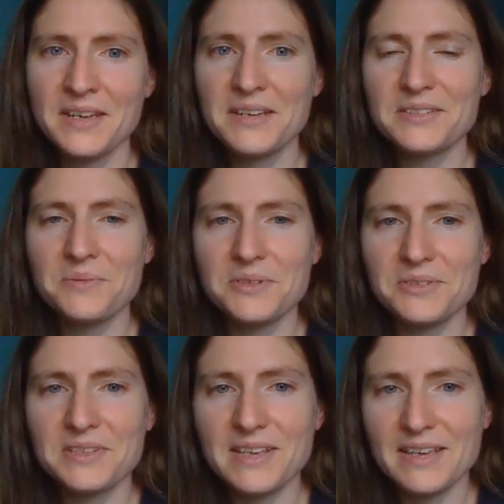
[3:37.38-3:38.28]
So when you're
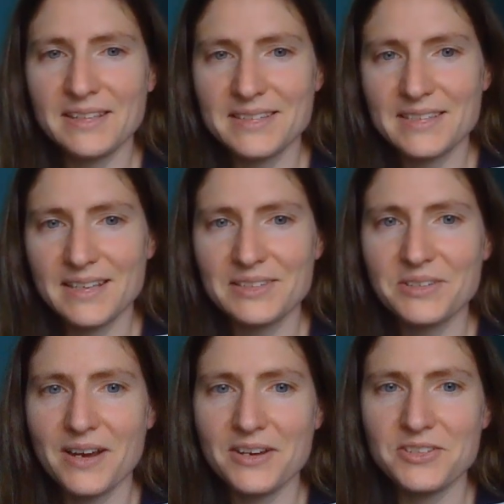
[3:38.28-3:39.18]
saying these things,
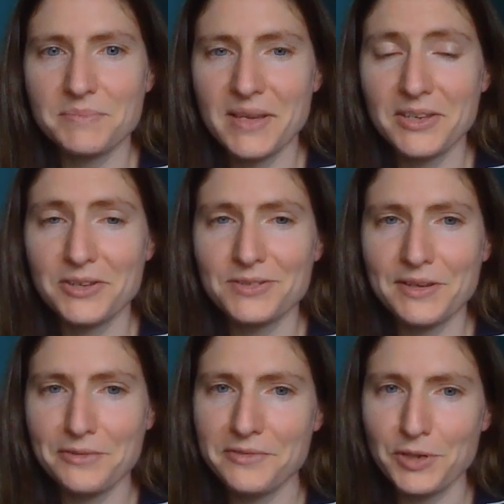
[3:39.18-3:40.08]
you're actually making
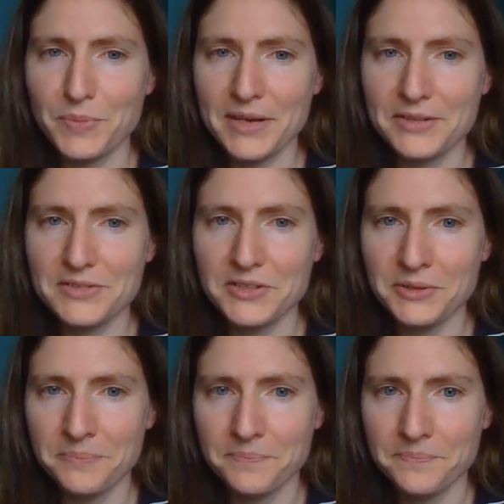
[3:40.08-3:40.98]
yourself feel better
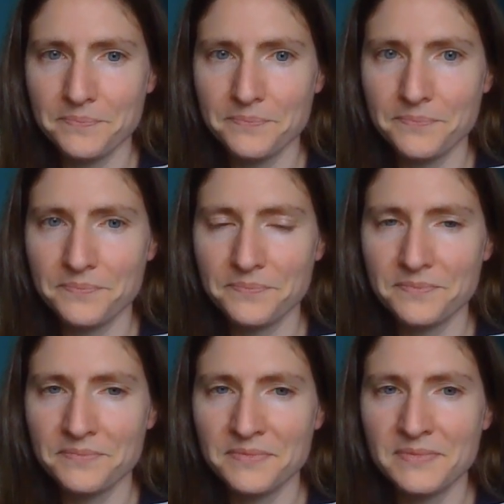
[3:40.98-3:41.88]
too.
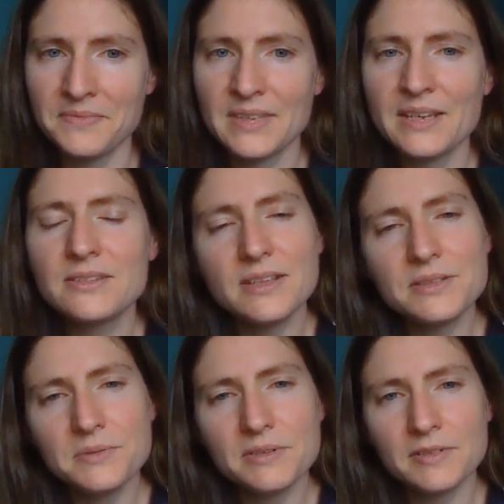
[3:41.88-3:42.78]
So that's
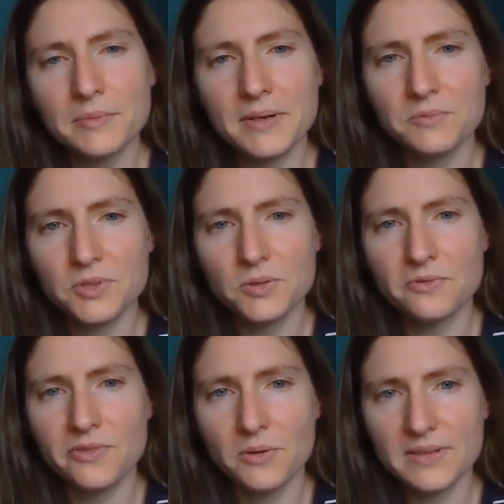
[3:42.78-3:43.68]
what I really want you to
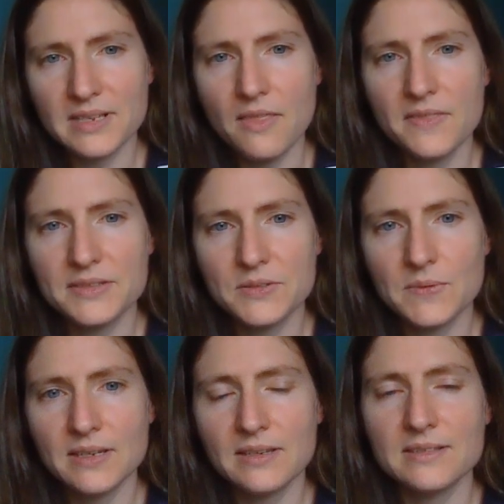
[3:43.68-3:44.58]
focus on this
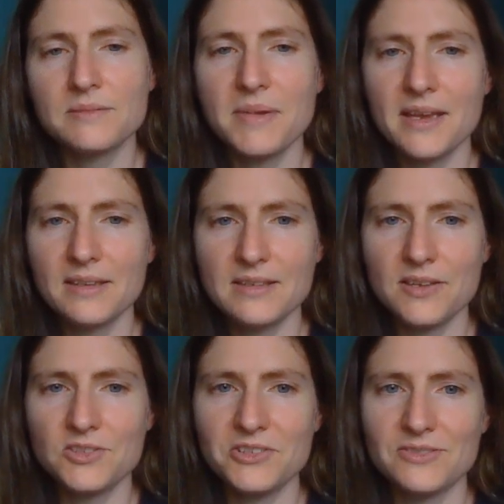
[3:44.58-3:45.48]
week, is to pay
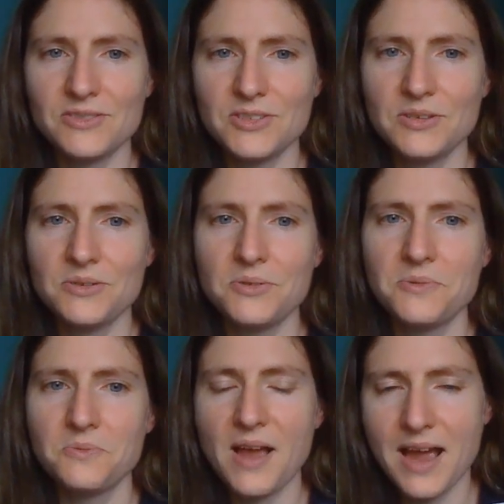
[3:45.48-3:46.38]
attention
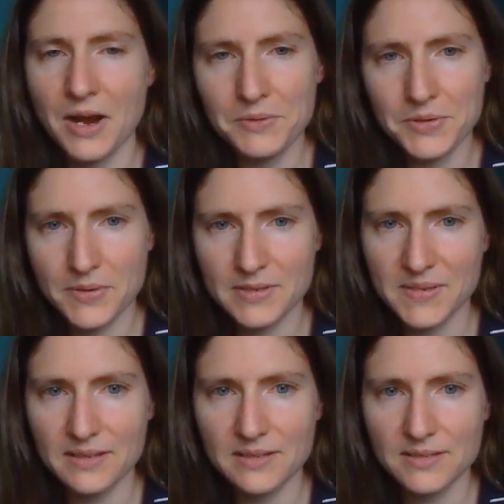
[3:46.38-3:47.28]
to how you're
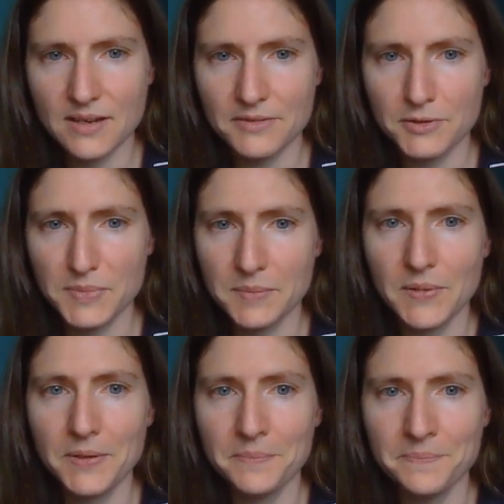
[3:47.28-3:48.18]
speaking to other
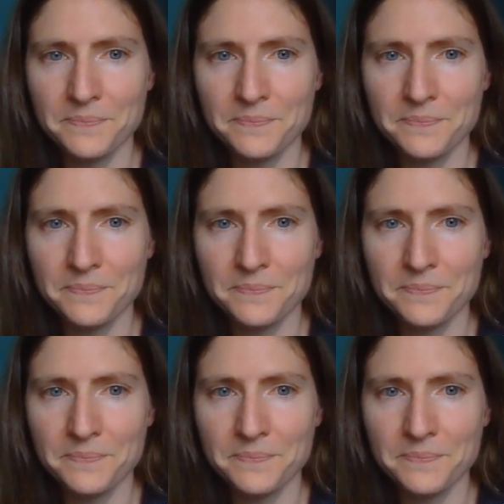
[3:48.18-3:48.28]
people.